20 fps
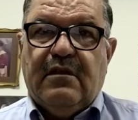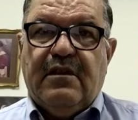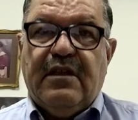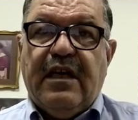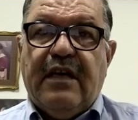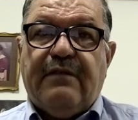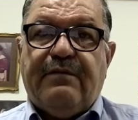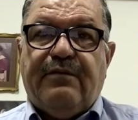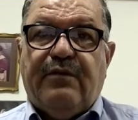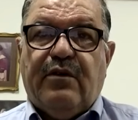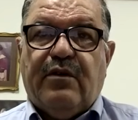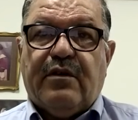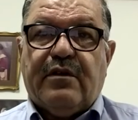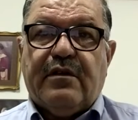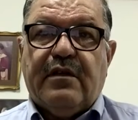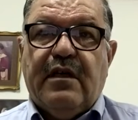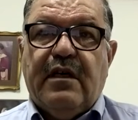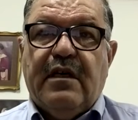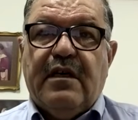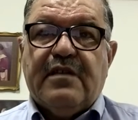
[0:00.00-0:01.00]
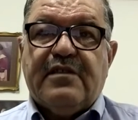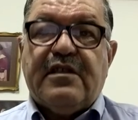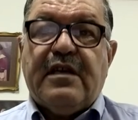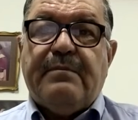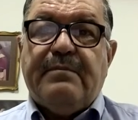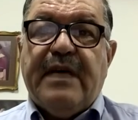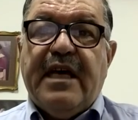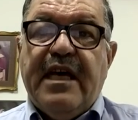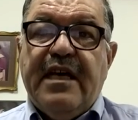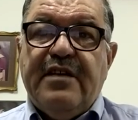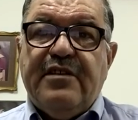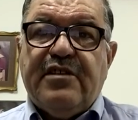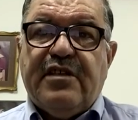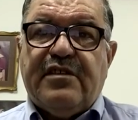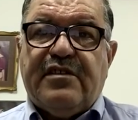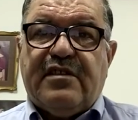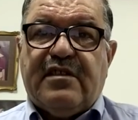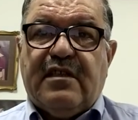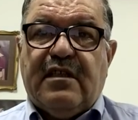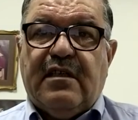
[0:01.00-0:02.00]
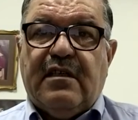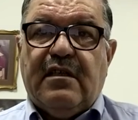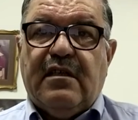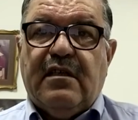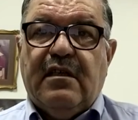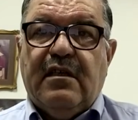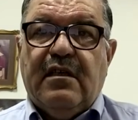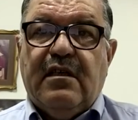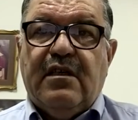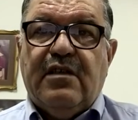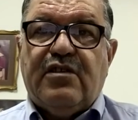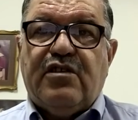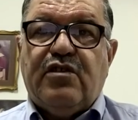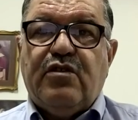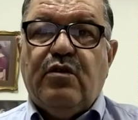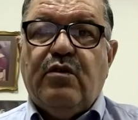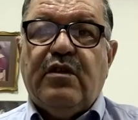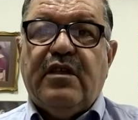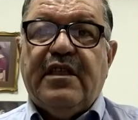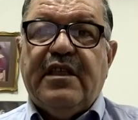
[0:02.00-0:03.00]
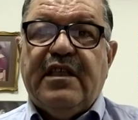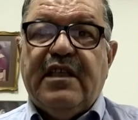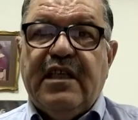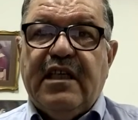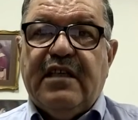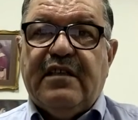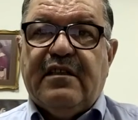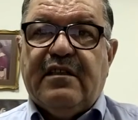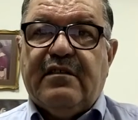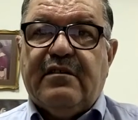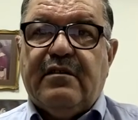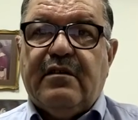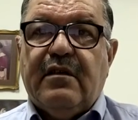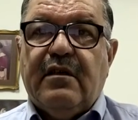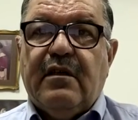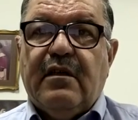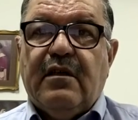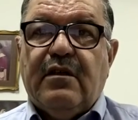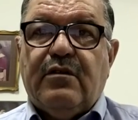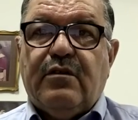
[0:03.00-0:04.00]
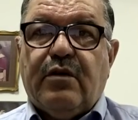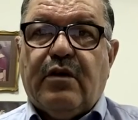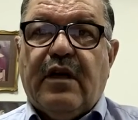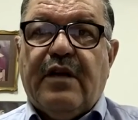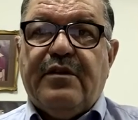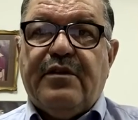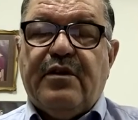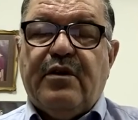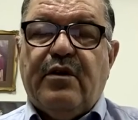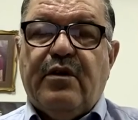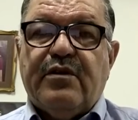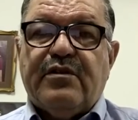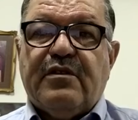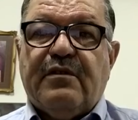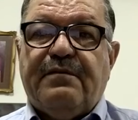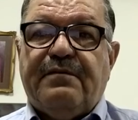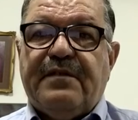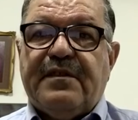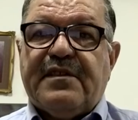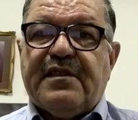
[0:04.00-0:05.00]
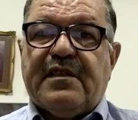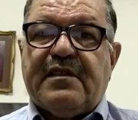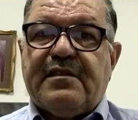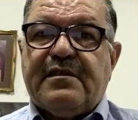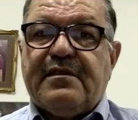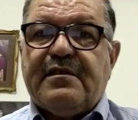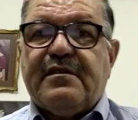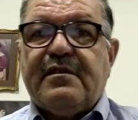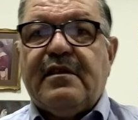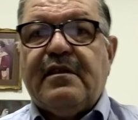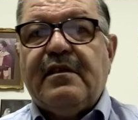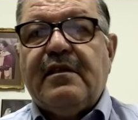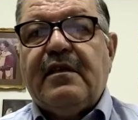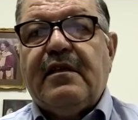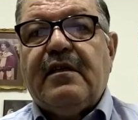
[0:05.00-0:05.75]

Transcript: Therefore, some agency is surely needed to run the laws of physics.